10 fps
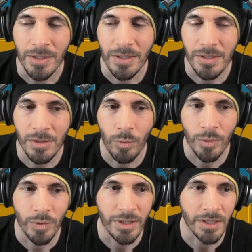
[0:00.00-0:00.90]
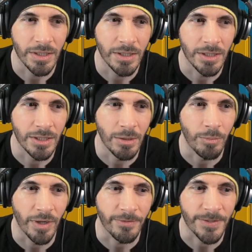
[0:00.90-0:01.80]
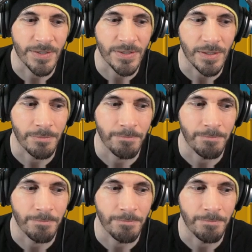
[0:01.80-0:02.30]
This is the one with the buffs.